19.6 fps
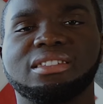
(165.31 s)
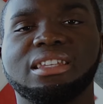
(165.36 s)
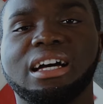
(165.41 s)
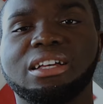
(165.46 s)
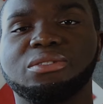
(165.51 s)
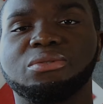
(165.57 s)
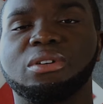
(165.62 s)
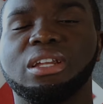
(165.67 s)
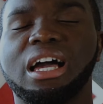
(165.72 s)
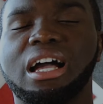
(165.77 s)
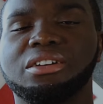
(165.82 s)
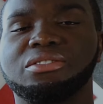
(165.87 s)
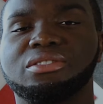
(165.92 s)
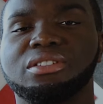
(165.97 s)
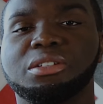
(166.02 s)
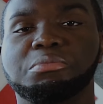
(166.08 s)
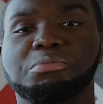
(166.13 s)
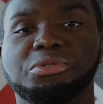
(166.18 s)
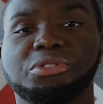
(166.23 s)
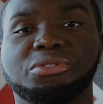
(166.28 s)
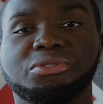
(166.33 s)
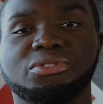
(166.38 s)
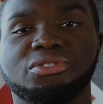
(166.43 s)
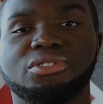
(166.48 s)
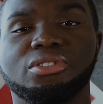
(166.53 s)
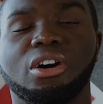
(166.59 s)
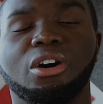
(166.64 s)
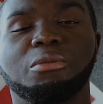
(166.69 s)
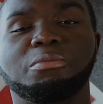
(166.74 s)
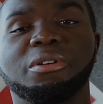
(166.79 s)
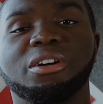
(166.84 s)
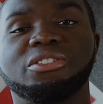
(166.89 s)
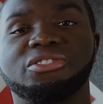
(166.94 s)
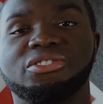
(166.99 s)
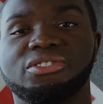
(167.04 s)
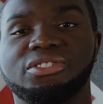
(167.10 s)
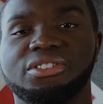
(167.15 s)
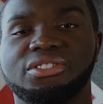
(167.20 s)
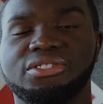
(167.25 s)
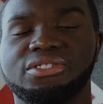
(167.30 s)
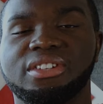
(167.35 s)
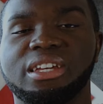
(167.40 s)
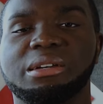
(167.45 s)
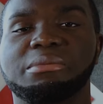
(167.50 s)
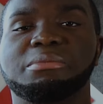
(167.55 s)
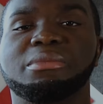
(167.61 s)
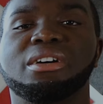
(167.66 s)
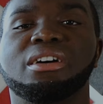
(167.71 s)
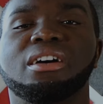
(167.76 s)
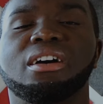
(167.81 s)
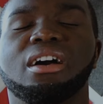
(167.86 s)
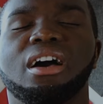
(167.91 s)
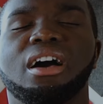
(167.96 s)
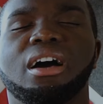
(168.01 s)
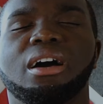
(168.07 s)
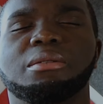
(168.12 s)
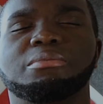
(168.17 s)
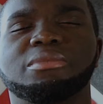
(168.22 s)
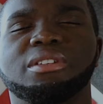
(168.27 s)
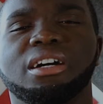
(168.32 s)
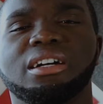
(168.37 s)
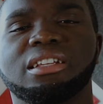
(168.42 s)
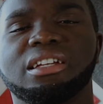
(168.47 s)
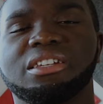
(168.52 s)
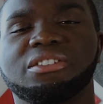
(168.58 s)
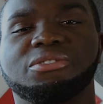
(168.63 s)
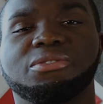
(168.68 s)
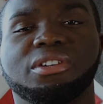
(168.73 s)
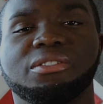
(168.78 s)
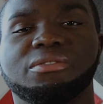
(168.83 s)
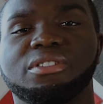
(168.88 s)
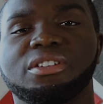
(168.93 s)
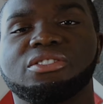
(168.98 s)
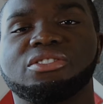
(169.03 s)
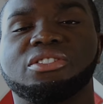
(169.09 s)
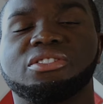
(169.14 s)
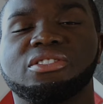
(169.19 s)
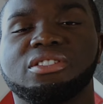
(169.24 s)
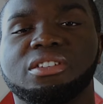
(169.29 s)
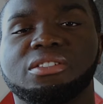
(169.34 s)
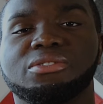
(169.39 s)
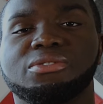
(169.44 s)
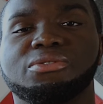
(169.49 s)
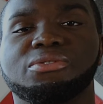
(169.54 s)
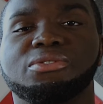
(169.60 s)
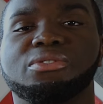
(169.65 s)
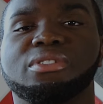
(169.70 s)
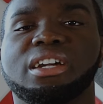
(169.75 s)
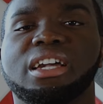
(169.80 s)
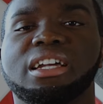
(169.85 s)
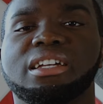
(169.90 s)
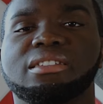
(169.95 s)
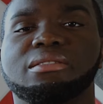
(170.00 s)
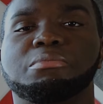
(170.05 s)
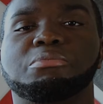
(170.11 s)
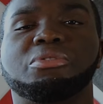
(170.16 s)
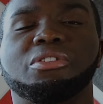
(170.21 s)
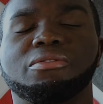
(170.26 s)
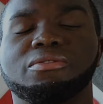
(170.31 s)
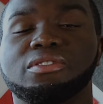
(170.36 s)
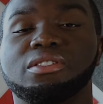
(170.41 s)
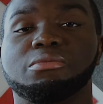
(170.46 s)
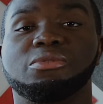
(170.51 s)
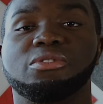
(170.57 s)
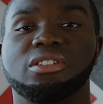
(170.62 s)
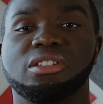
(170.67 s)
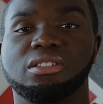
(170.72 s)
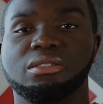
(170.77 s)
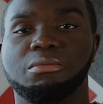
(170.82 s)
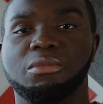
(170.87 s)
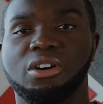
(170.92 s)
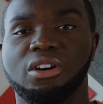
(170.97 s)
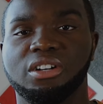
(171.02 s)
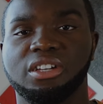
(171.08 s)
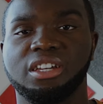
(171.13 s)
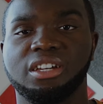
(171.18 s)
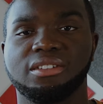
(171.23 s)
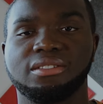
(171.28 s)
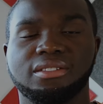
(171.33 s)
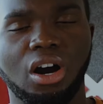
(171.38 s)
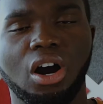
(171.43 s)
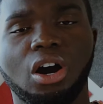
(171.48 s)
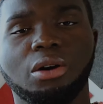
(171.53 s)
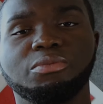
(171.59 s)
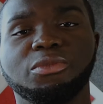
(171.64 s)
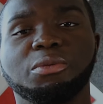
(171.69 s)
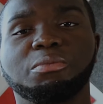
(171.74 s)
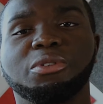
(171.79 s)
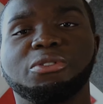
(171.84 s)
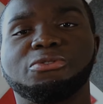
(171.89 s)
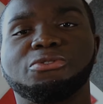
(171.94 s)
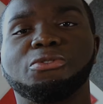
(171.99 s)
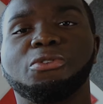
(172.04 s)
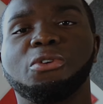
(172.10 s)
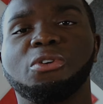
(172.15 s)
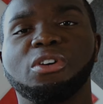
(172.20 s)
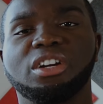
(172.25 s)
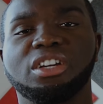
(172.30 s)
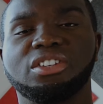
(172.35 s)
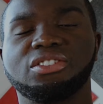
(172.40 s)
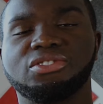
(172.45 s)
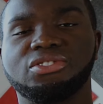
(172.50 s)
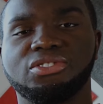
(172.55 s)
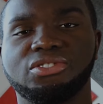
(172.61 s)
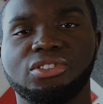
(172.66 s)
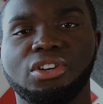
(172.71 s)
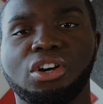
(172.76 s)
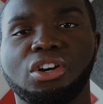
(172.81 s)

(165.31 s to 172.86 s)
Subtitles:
That's what actually builds up a system that is very successful and profitable in the market. Number 4 is